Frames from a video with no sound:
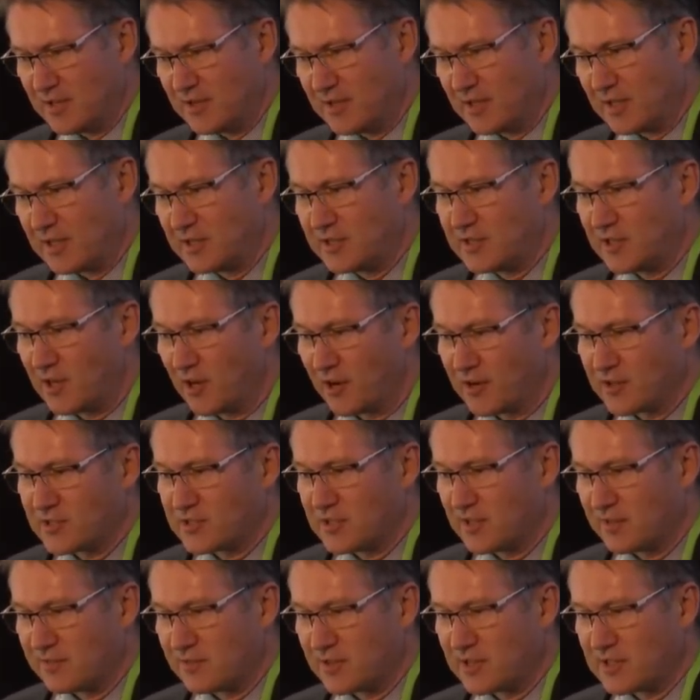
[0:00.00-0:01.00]
the
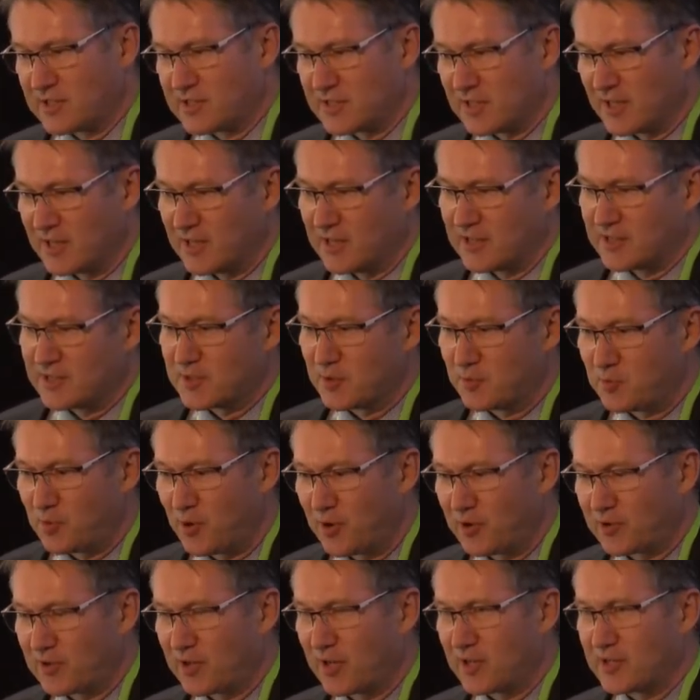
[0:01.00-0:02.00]
etiology of the disease, the
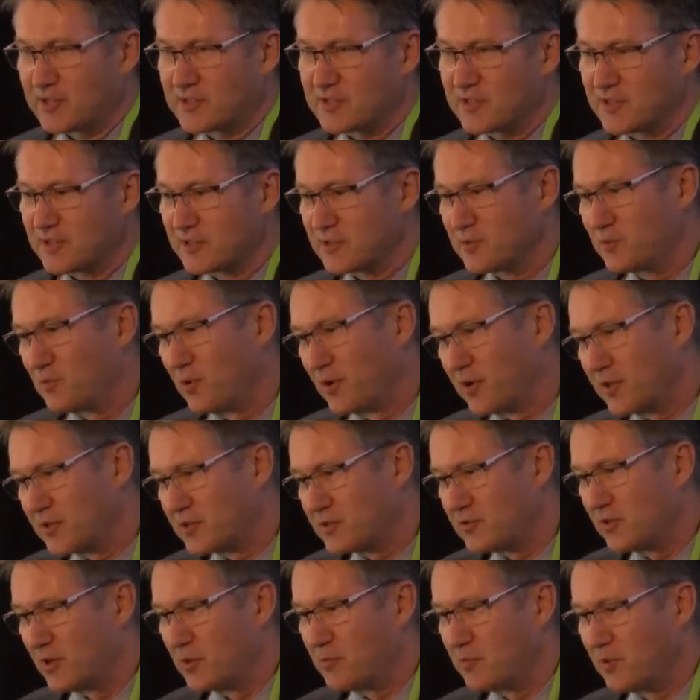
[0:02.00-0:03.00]
prognosis, what are
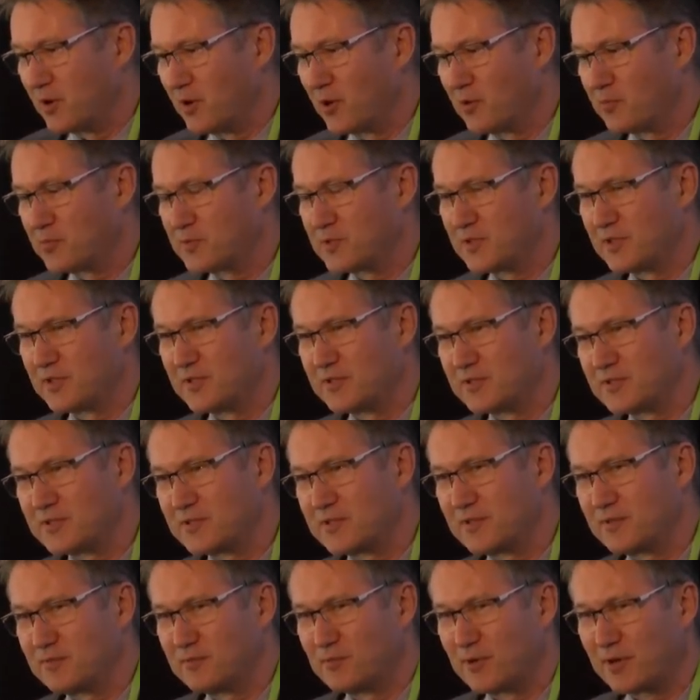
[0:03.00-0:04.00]
the treatment options,